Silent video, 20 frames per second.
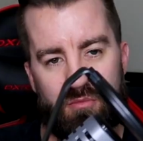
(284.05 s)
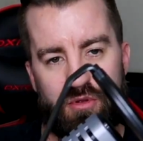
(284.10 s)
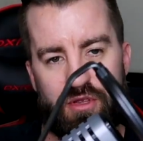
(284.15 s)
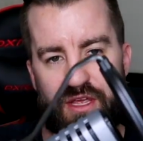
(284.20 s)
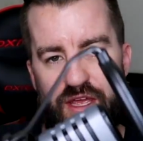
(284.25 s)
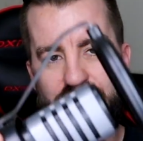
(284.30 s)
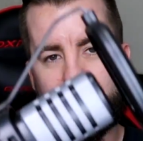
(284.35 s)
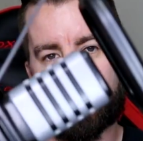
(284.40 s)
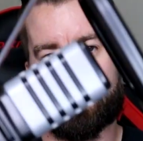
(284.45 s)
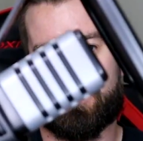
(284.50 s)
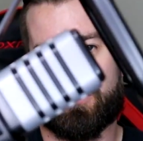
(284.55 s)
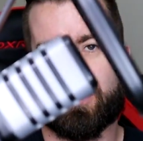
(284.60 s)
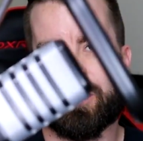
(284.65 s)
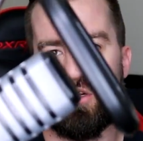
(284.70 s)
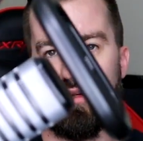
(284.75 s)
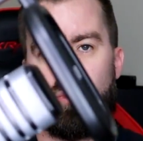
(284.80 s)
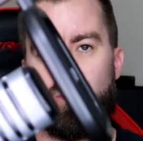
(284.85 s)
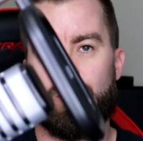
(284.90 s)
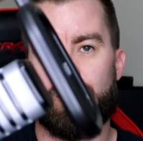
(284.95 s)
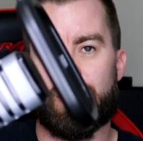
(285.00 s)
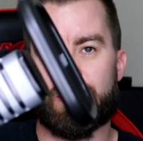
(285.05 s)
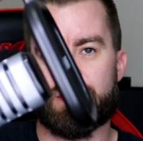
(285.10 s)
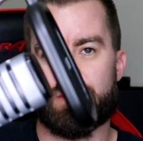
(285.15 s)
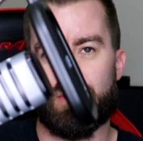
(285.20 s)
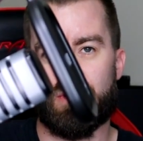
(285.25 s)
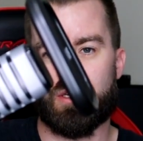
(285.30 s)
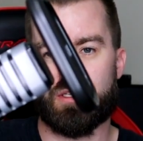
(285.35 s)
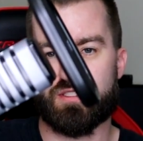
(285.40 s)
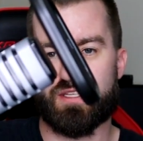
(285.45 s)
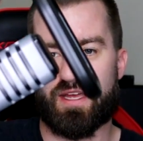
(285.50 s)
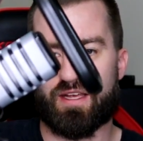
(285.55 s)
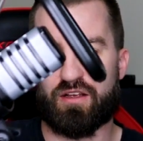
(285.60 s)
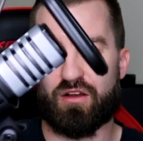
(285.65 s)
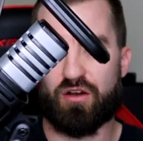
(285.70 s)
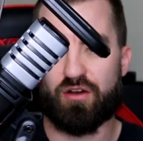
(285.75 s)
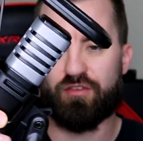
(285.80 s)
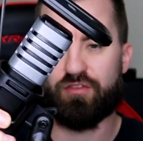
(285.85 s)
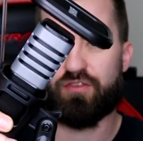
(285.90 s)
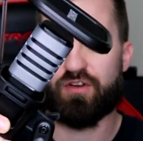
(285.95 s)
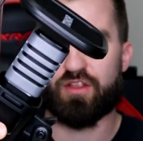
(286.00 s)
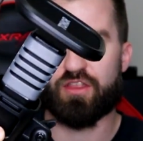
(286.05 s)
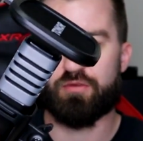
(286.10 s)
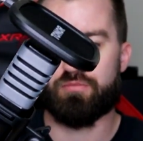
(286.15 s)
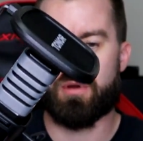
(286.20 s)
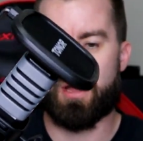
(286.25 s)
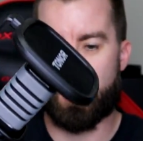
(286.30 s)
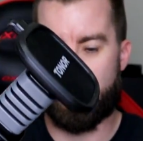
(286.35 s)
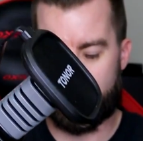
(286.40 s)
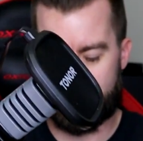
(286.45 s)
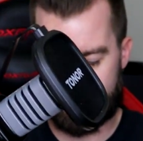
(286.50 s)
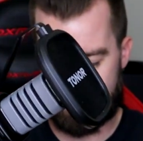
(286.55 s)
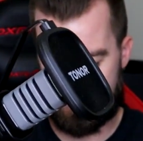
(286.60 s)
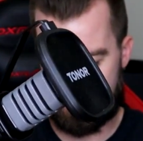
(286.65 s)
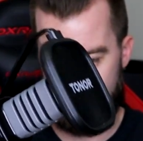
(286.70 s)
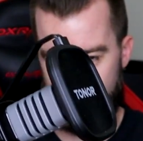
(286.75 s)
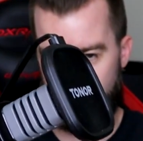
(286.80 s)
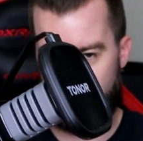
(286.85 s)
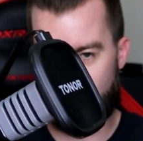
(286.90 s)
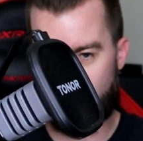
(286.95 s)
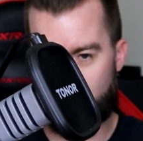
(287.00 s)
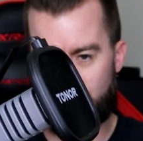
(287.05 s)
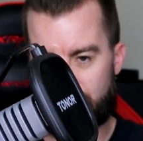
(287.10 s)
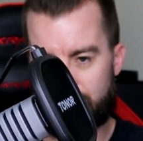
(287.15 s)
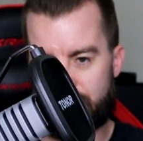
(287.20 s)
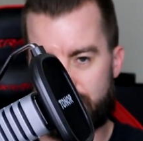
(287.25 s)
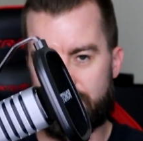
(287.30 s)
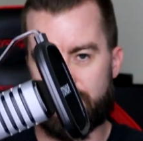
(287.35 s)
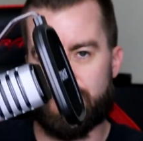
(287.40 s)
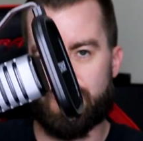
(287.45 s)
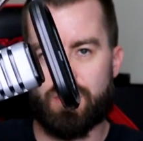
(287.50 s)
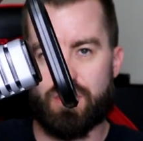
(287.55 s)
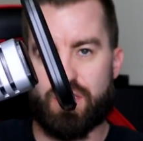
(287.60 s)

But yeah, that's pretty cool. That's what it looks like on front of the box, of course.